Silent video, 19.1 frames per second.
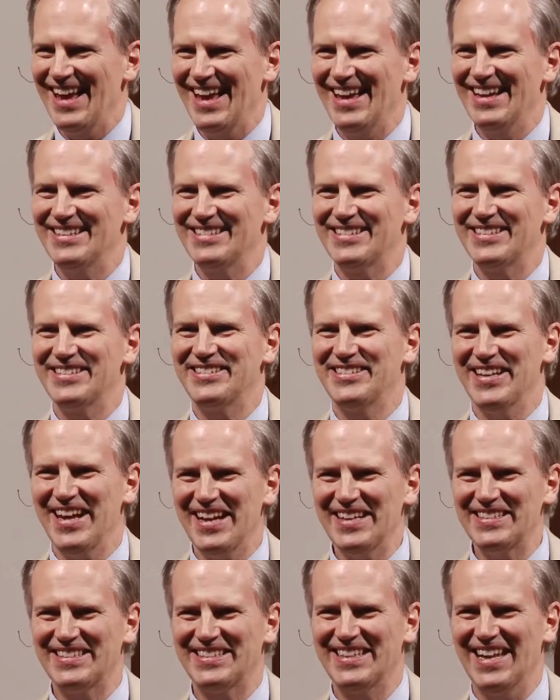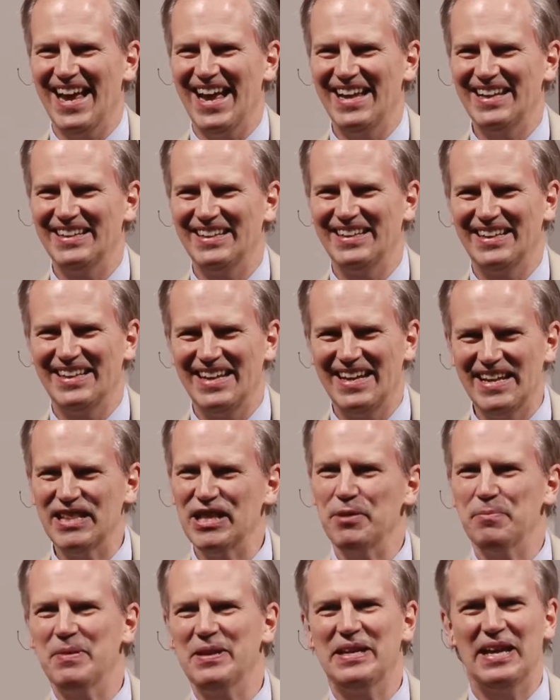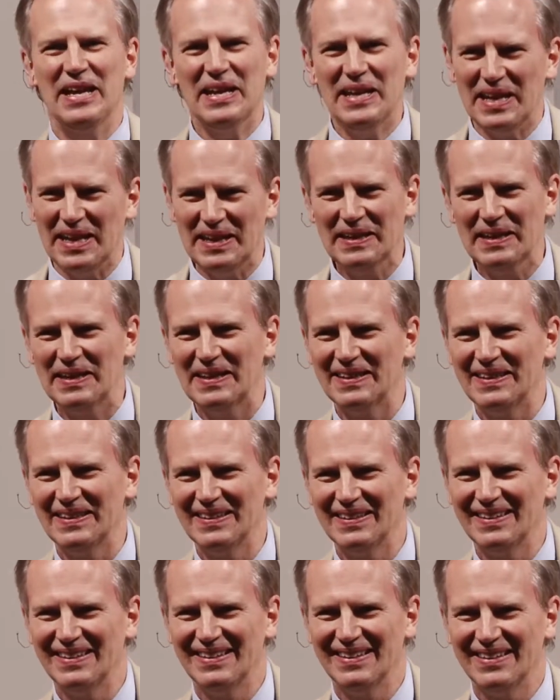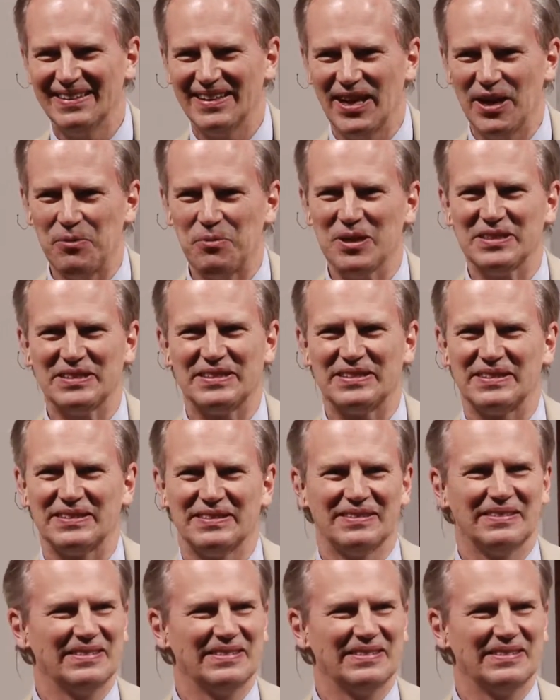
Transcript: It suggests that in the beginning, there was